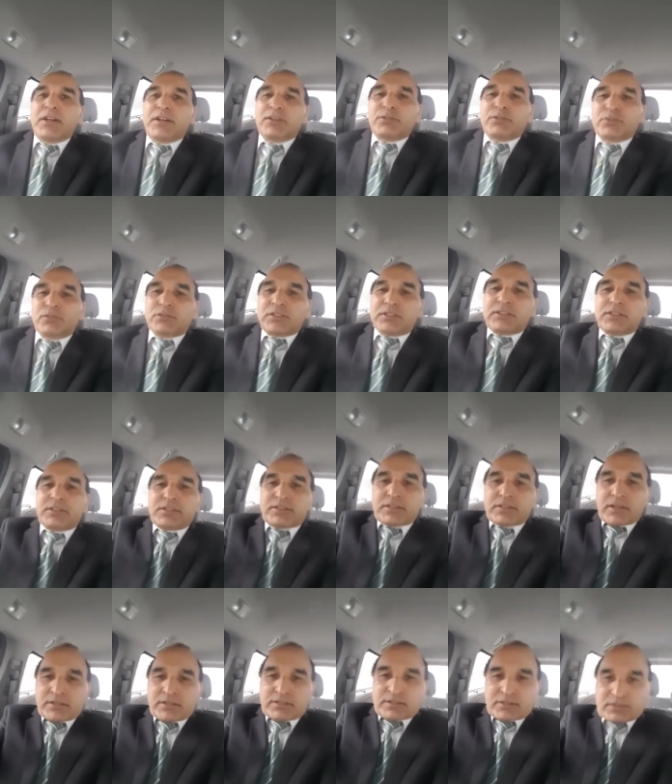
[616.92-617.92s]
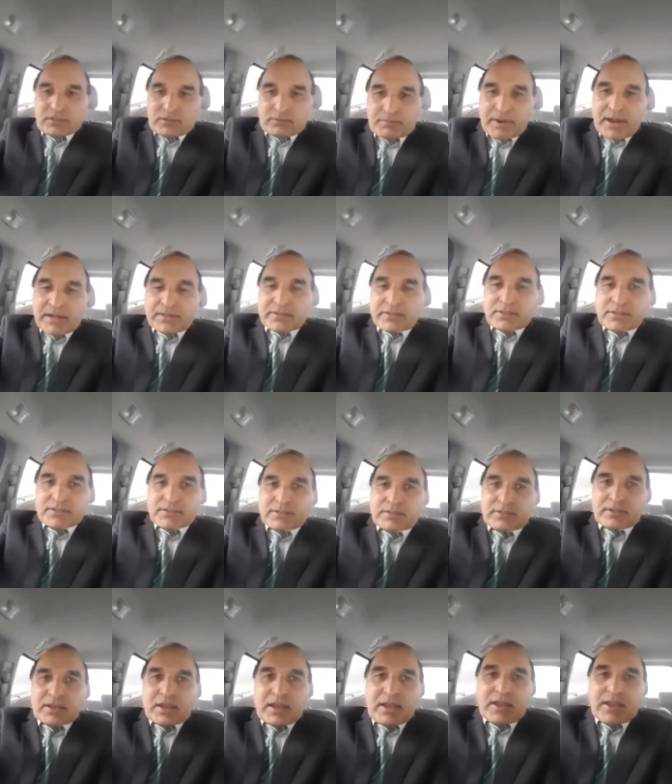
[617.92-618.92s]
So this is just
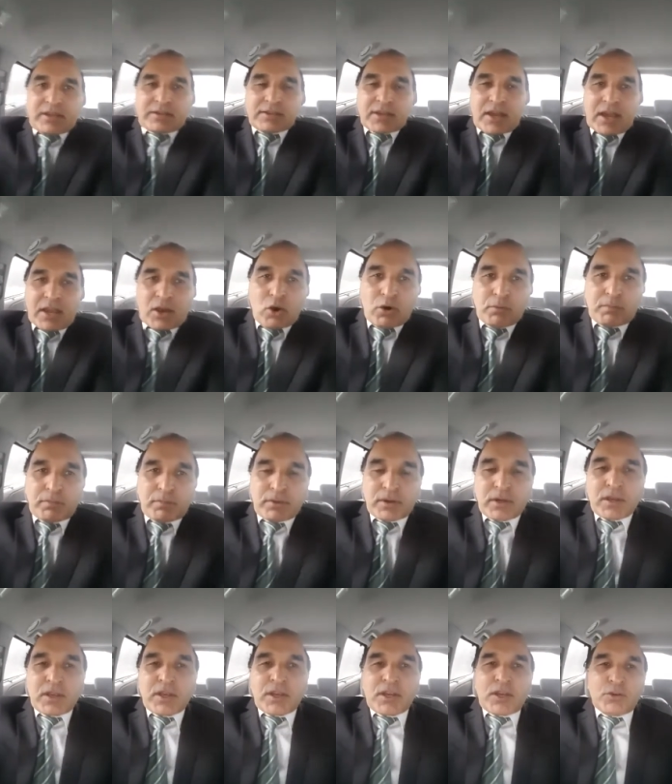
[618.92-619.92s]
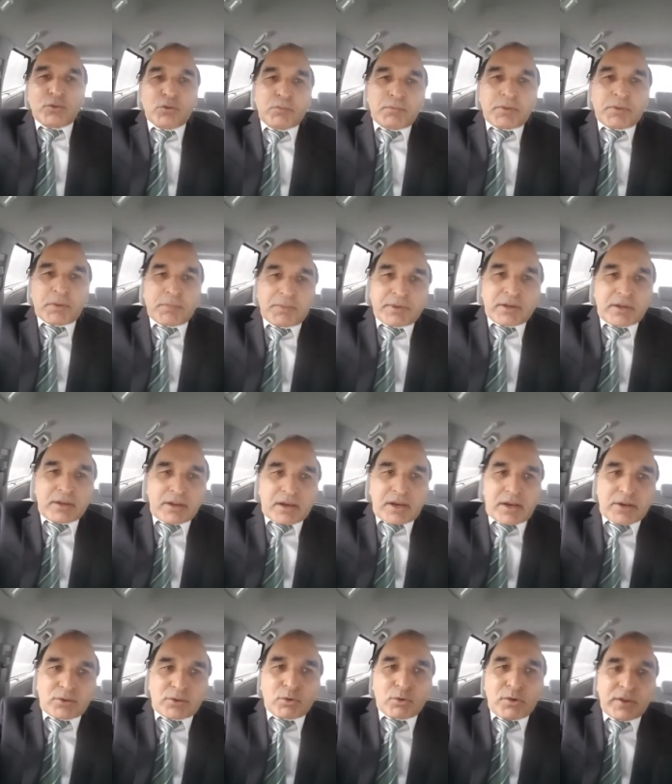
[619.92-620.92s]
practice, and I hope you people
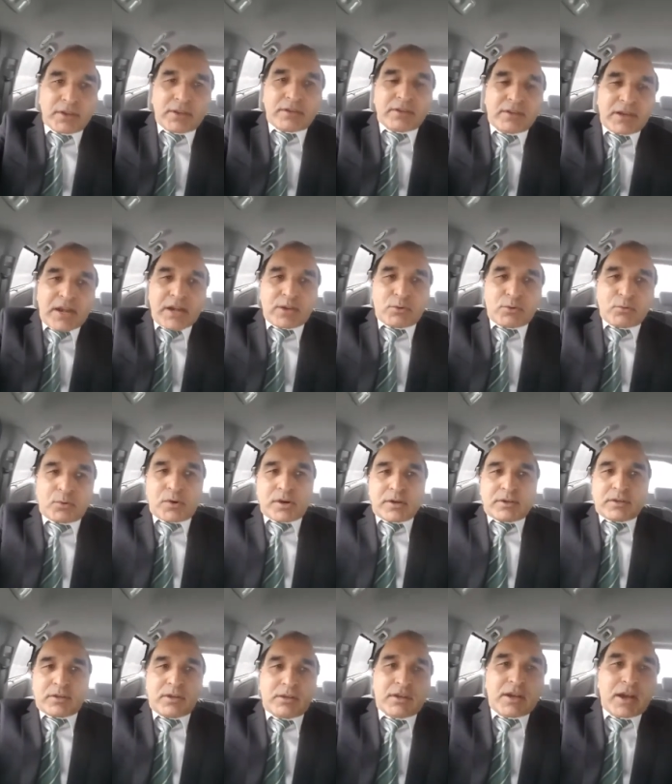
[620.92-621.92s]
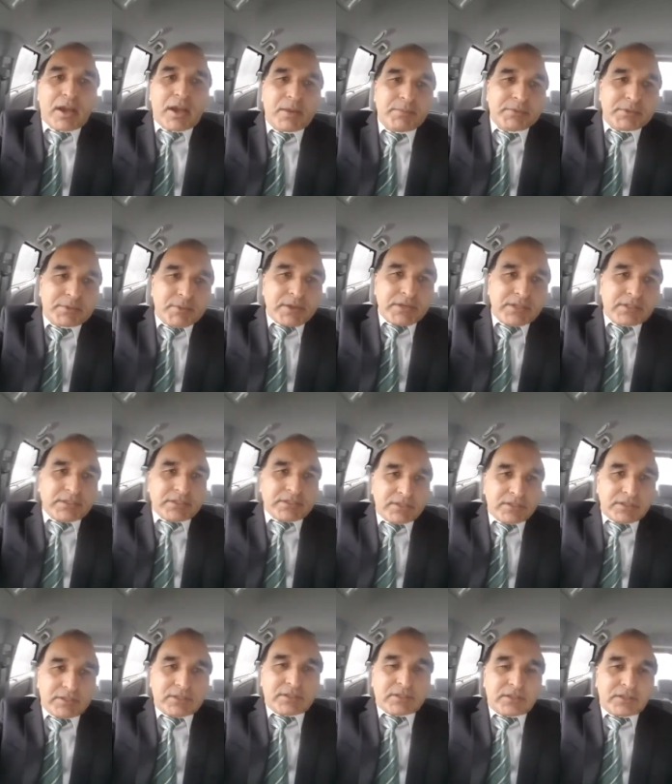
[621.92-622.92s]
are doing great work. I'm
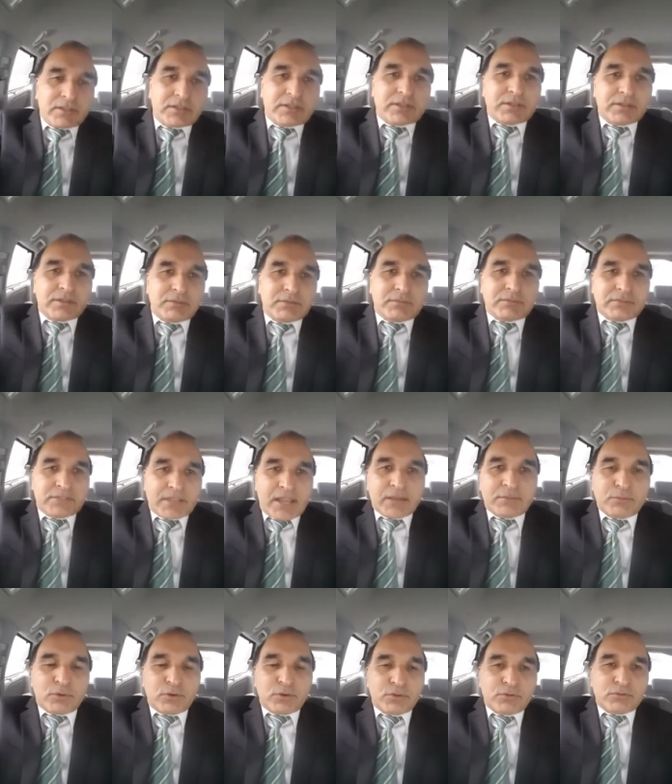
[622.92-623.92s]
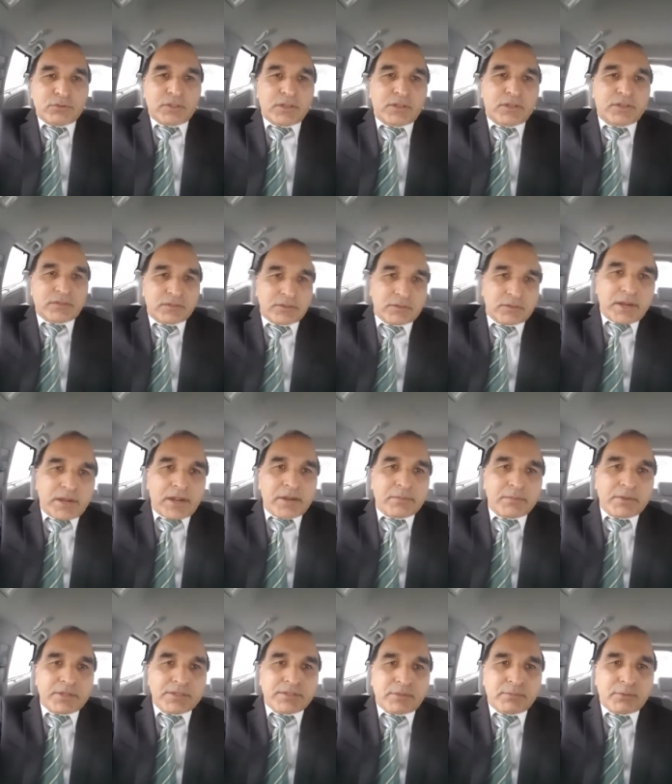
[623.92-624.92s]
especially thankful to the
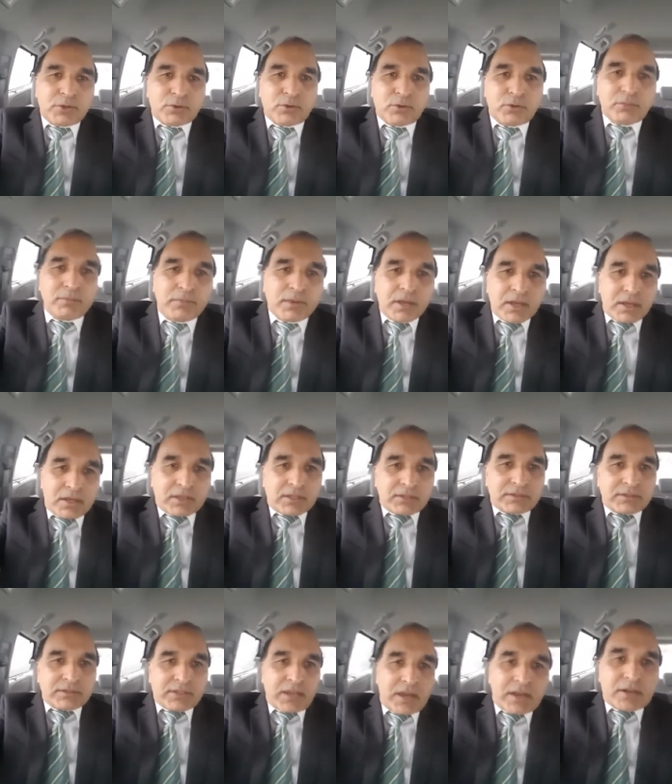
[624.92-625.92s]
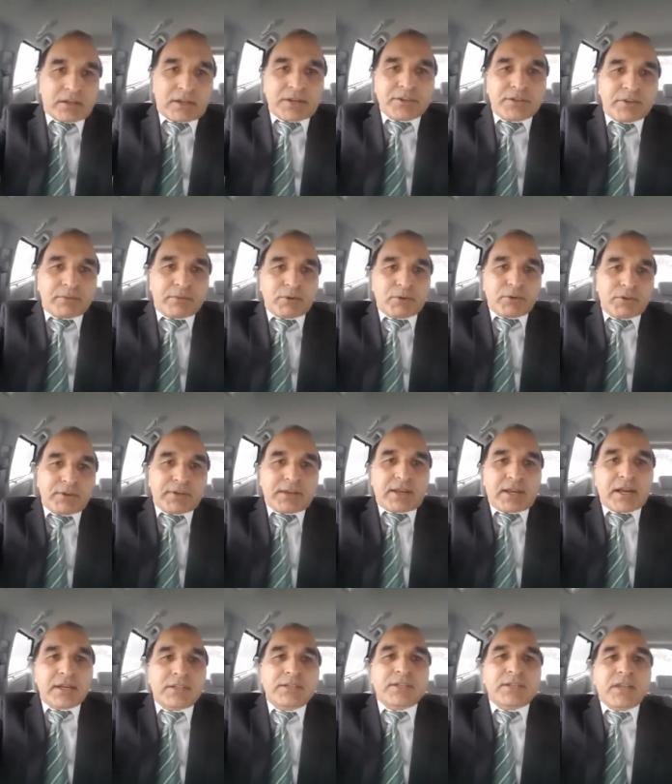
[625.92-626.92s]
admins of the group. They are contributing a
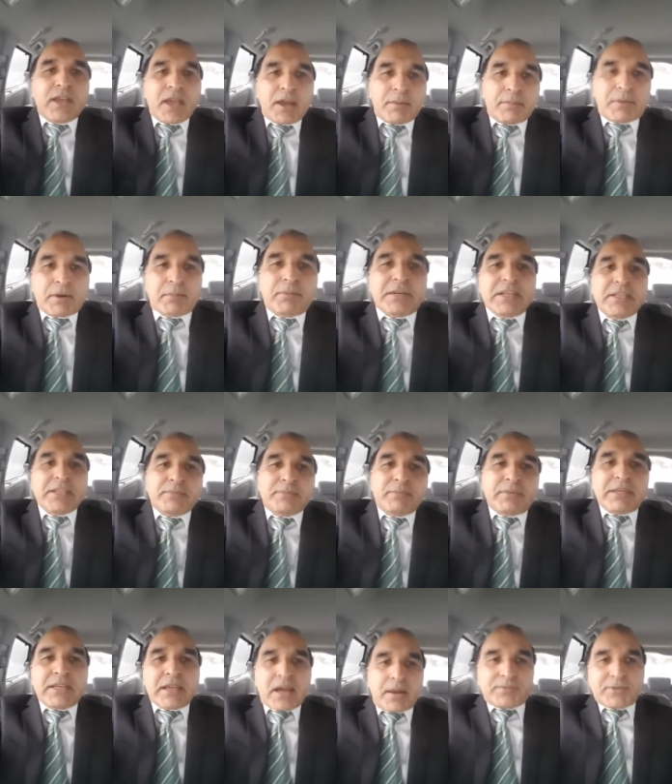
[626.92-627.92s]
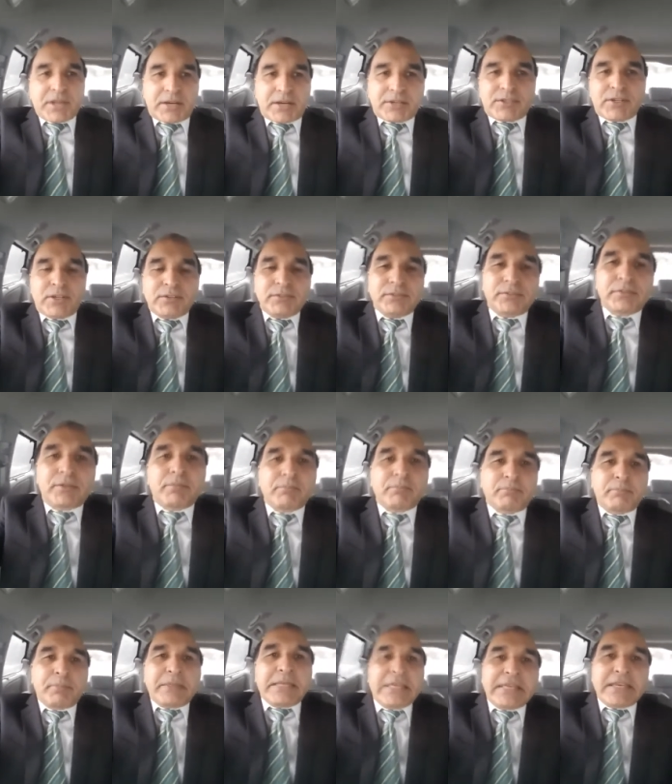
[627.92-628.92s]
lot, but please be objective,
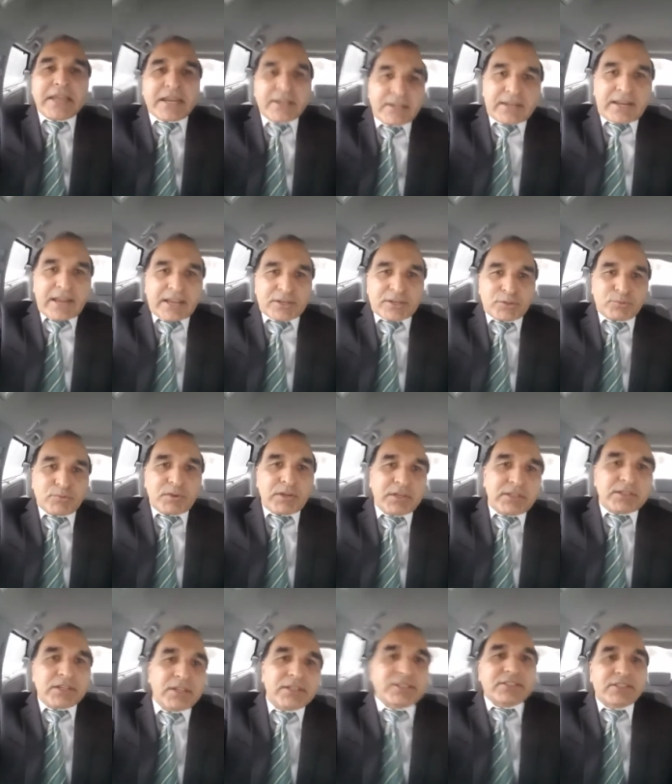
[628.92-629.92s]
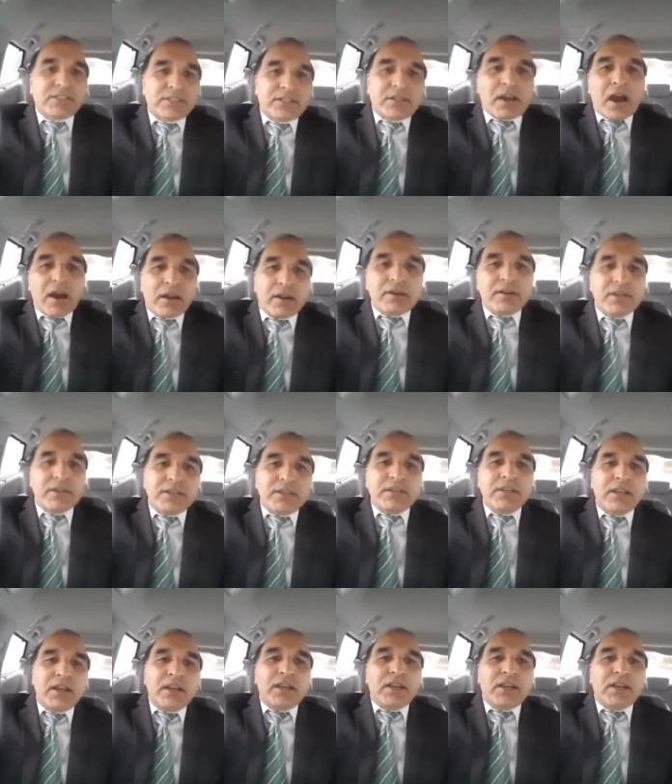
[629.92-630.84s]
be intellectual, scholarly,